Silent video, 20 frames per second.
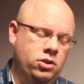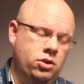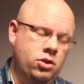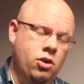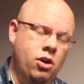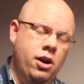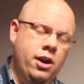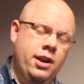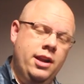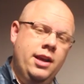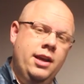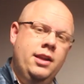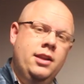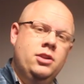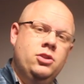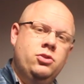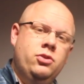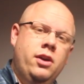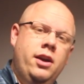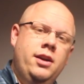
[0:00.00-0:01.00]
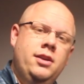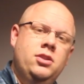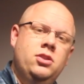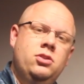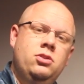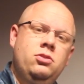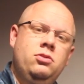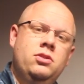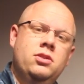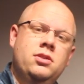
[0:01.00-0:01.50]
gone in and tried
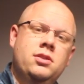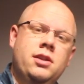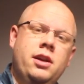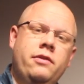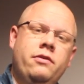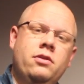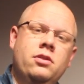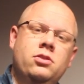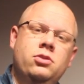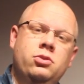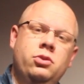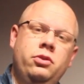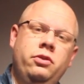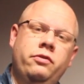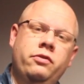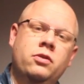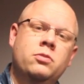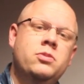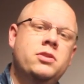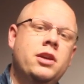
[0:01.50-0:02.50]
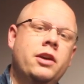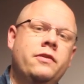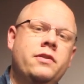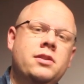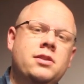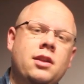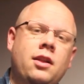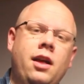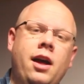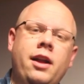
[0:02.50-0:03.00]
to discover the truth for himself.
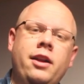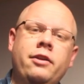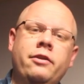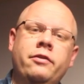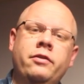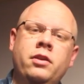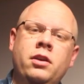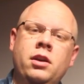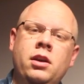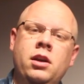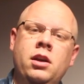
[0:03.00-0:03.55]
It's a lot of,